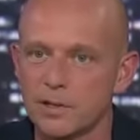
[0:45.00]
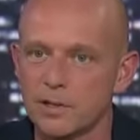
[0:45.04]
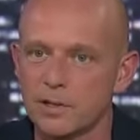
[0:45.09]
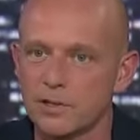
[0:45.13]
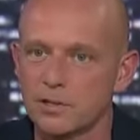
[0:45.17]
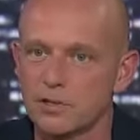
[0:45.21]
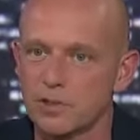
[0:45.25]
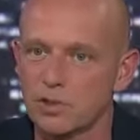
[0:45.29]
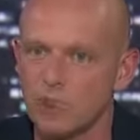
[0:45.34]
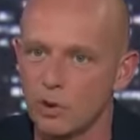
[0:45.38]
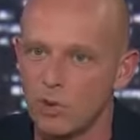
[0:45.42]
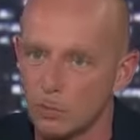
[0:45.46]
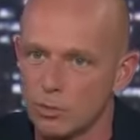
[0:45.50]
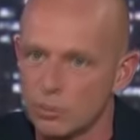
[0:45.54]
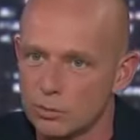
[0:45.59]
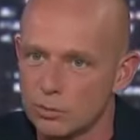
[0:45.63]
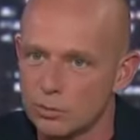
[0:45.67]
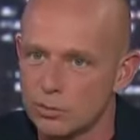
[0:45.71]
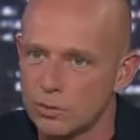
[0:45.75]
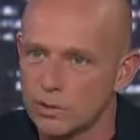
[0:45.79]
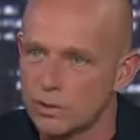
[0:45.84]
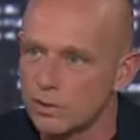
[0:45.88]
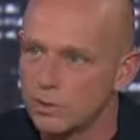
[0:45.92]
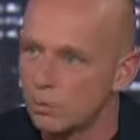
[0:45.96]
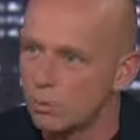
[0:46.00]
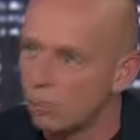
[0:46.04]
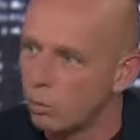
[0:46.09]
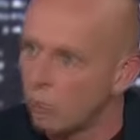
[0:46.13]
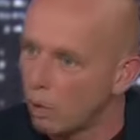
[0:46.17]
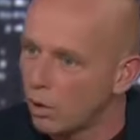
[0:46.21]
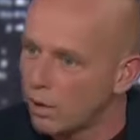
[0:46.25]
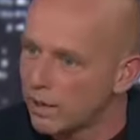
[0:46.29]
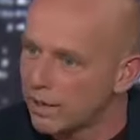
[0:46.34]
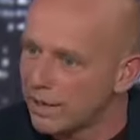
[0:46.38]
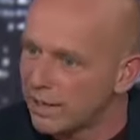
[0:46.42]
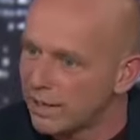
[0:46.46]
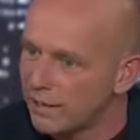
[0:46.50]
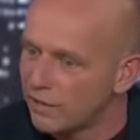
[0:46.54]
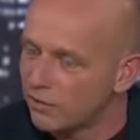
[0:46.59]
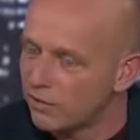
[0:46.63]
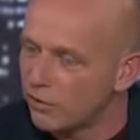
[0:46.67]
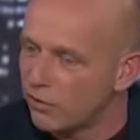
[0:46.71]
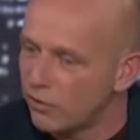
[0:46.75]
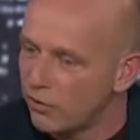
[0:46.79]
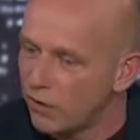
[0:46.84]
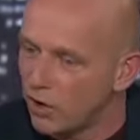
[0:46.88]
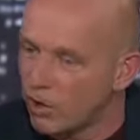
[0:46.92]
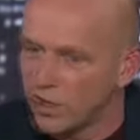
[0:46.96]
So, what is
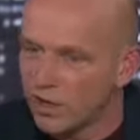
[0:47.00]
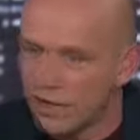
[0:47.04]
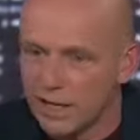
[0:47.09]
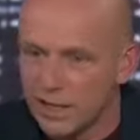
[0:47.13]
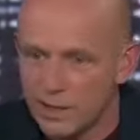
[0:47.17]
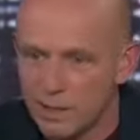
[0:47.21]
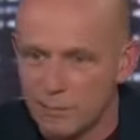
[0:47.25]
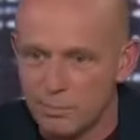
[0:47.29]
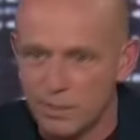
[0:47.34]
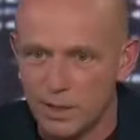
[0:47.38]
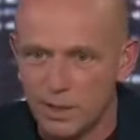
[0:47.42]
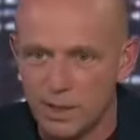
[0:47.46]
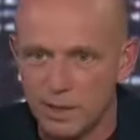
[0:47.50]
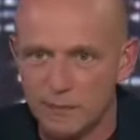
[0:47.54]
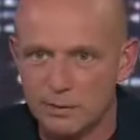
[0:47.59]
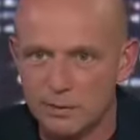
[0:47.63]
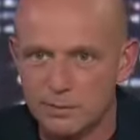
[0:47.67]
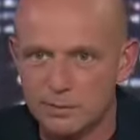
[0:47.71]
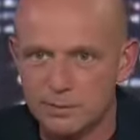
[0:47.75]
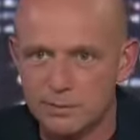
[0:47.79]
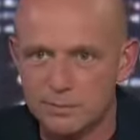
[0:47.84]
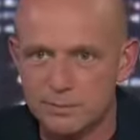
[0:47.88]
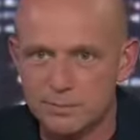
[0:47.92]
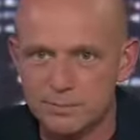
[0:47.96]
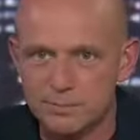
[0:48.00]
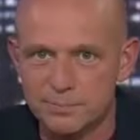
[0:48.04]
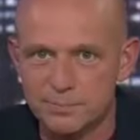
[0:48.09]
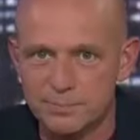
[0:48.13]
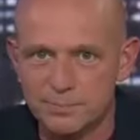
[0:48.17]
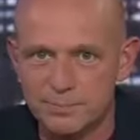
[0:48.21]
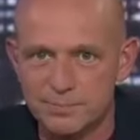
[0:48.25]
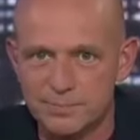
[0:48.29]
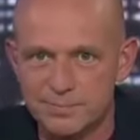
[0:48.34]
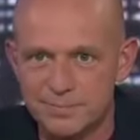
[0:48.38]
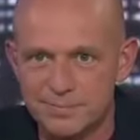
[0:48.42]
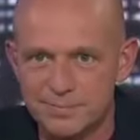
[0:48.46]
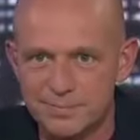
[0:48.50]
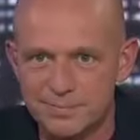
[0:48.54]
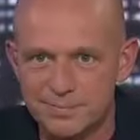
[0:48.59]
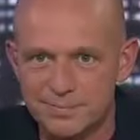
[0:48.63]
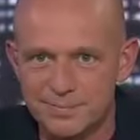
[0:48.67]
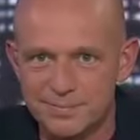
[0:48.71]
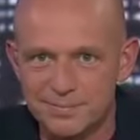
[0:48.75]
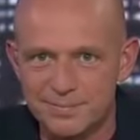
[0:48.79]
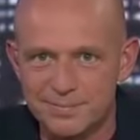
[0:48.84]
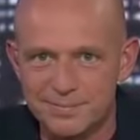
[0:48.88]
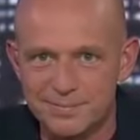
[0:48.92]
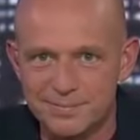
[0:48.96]
the verdict, Kimberly? Oh my God.
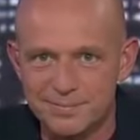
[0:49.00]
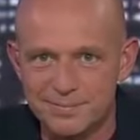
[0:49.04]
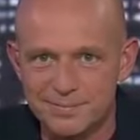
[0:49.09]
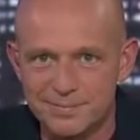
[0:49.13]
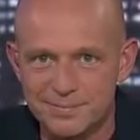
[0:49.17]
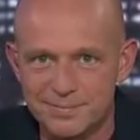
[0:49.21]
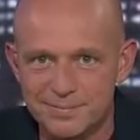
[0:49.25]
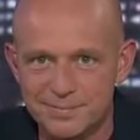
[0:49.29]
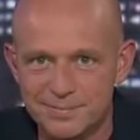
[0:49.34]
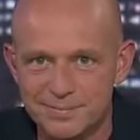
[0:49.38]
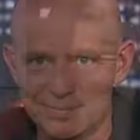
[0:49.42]
I oh, give man. it a